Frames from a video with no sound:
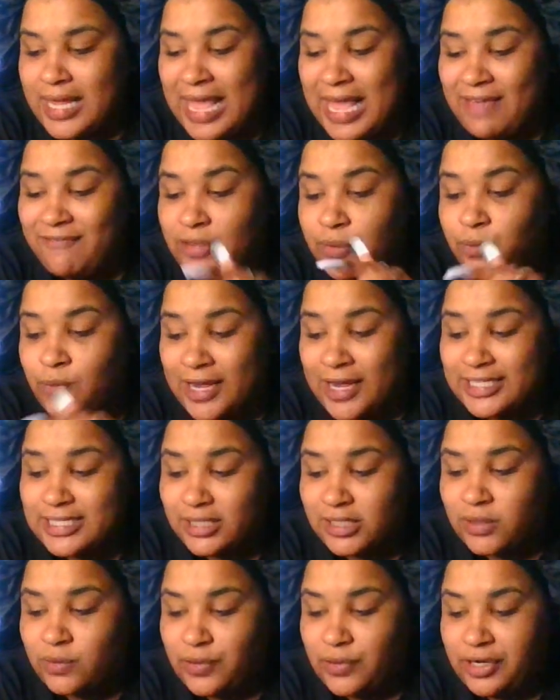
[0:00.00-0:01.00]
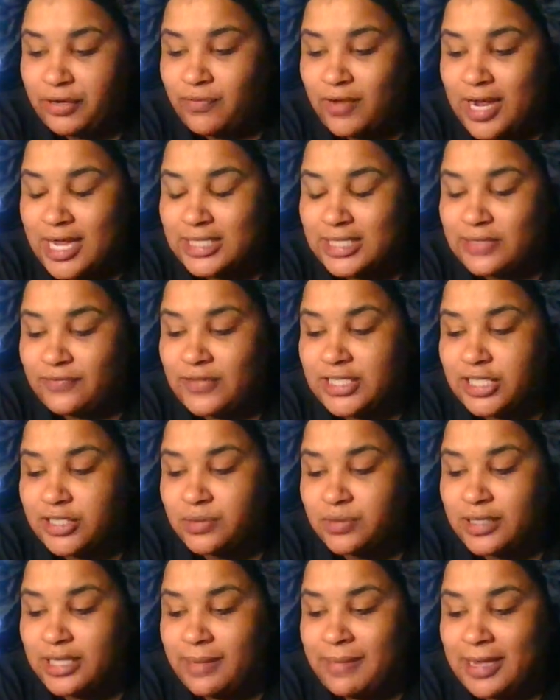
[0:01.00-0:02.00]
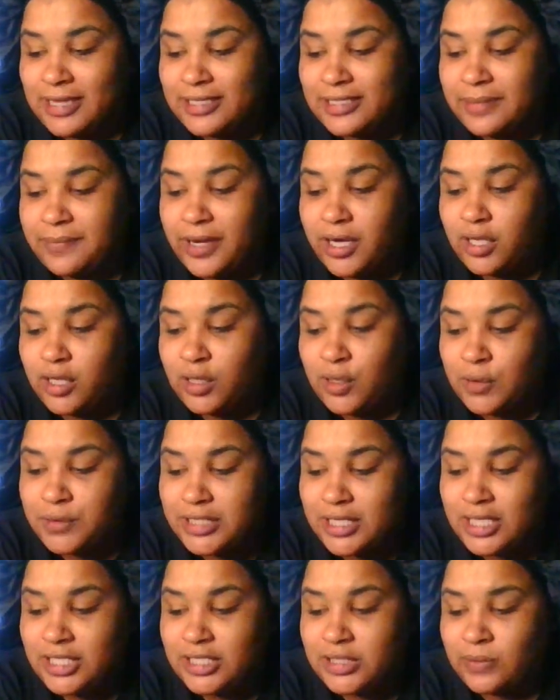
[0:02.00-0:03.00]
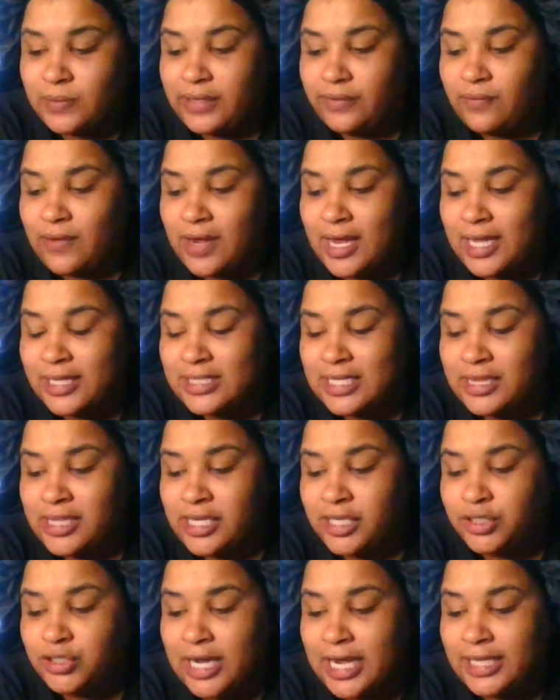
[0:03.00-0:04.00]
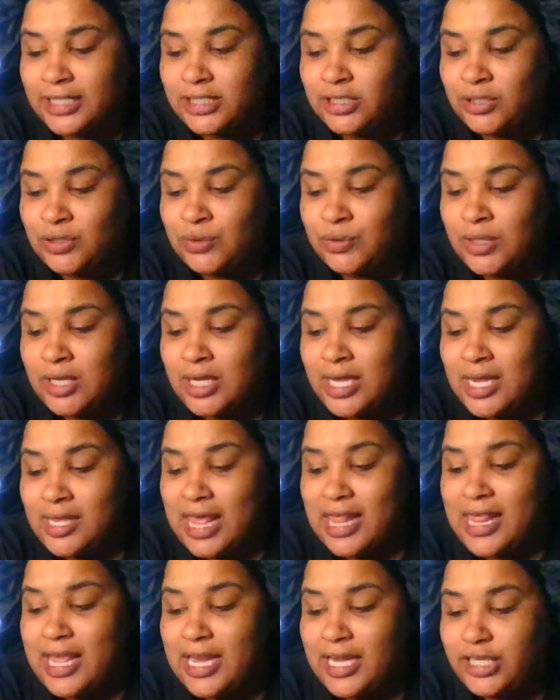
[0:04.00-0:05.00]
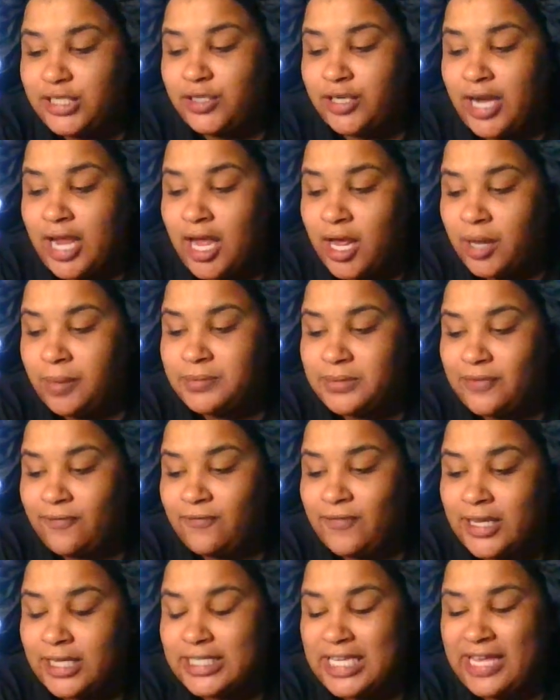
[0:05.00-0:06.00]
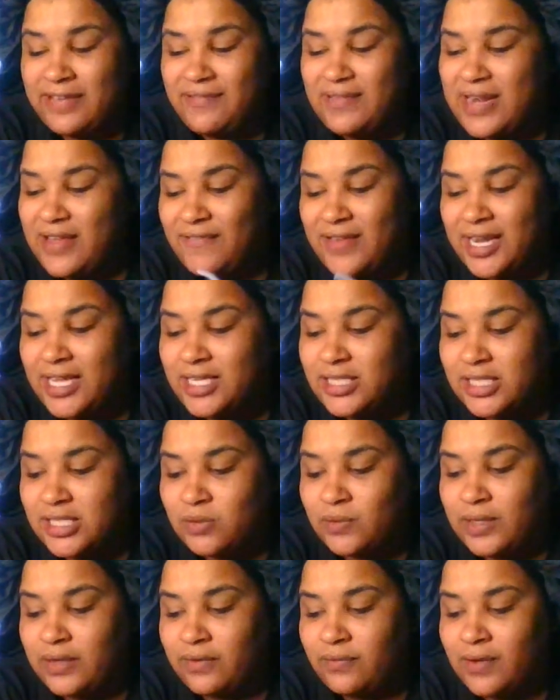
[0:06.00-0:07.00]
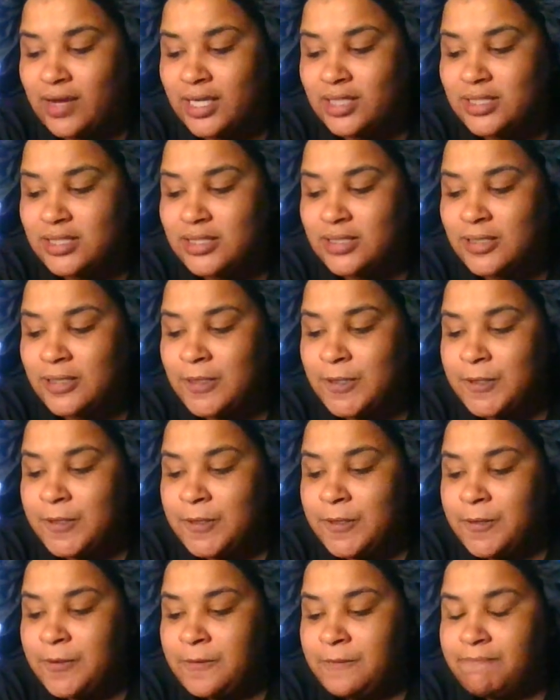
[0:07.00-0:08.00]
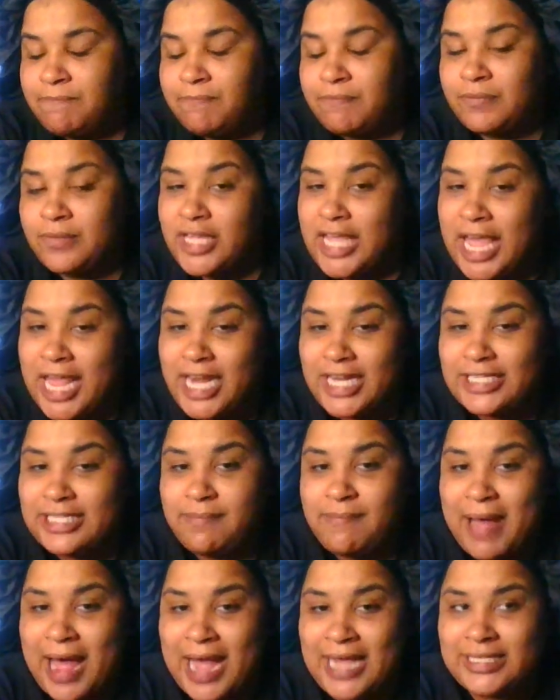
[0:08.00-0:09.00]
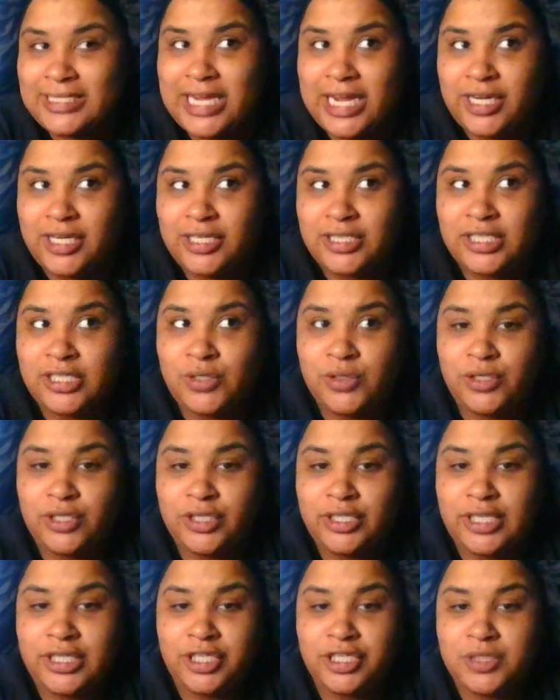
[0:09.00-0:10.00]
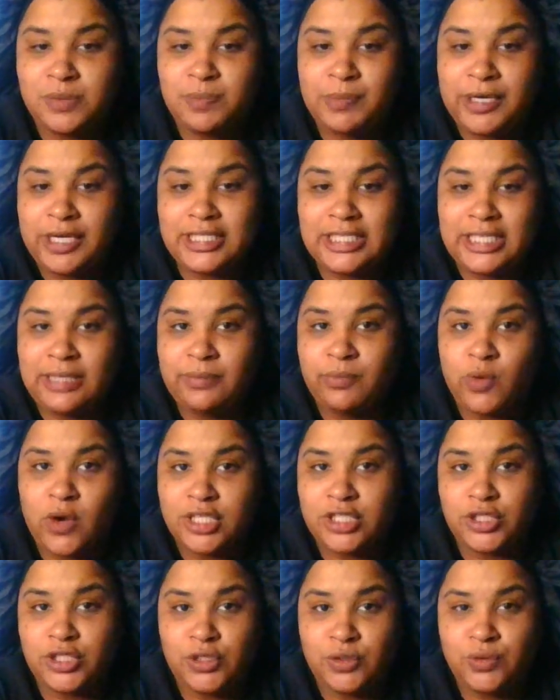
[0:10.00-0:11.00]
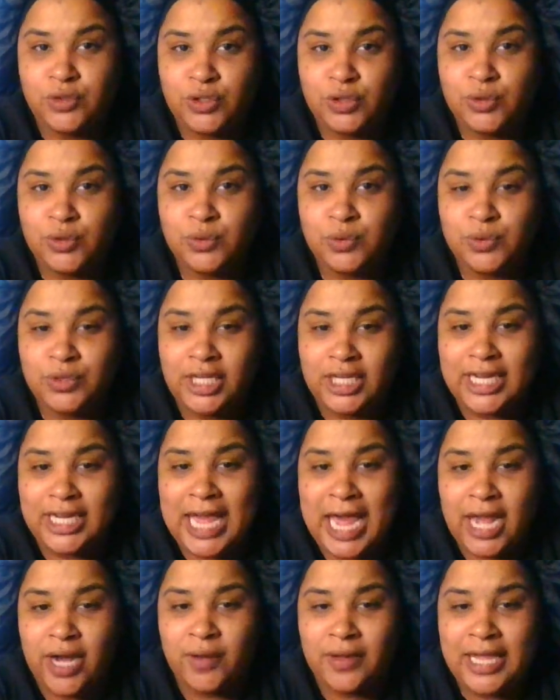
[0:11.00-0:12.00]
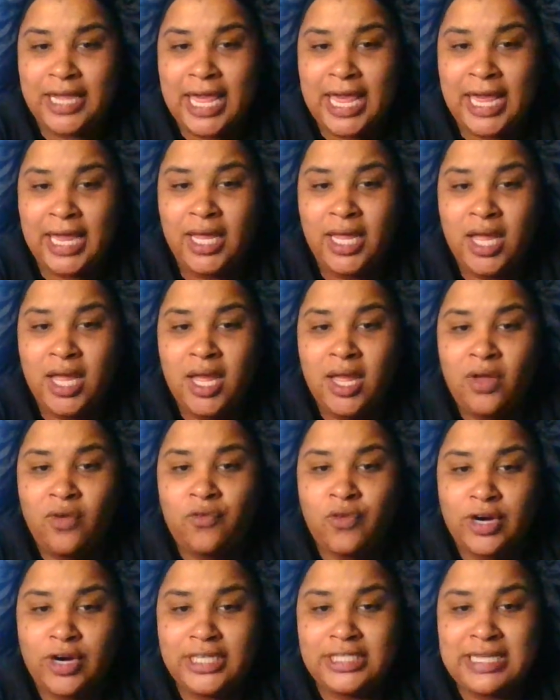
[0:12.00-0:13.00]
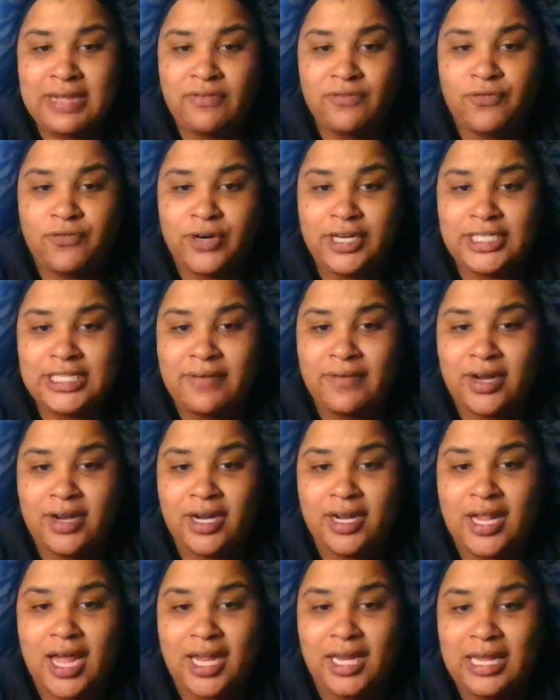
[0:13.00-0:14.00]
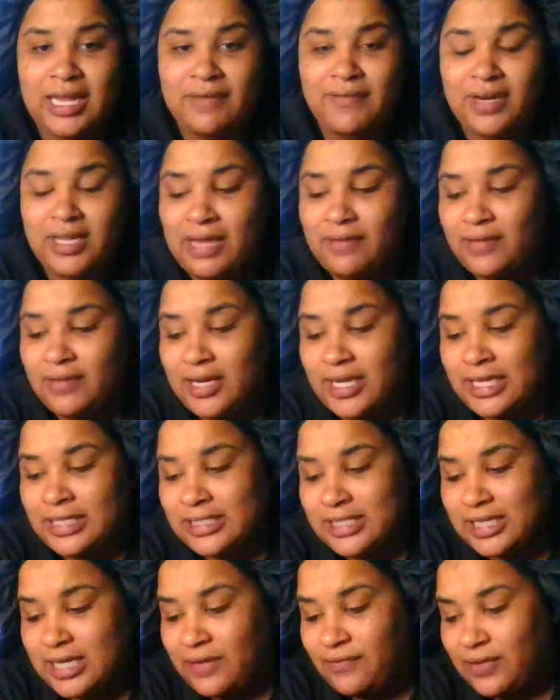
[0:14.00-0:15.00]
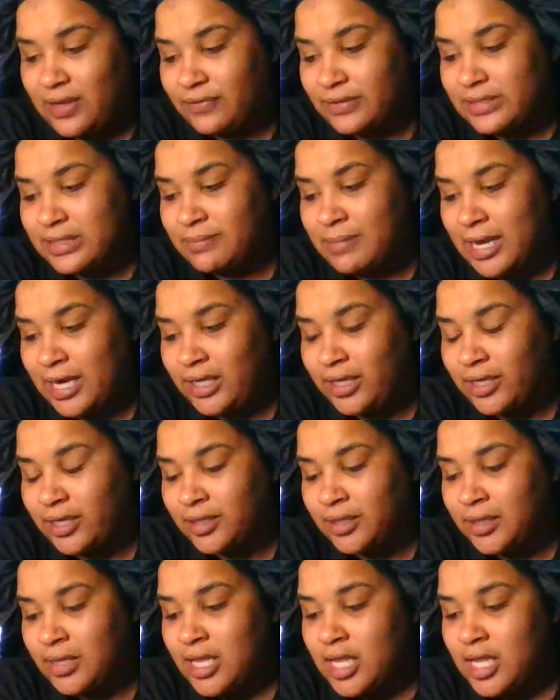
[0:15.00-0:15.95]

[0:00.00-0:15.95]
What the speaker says: if it wasn't the Queen of Wands, if this is really about someone close to this Queen of Wands that they're trying to, that they need your help to fix, even if it is this Queen of Wands, innocent bystanders is who your spirit team wants you to look at, okay? 47, 47 on the clock, 11, 11 is significant for somebody here.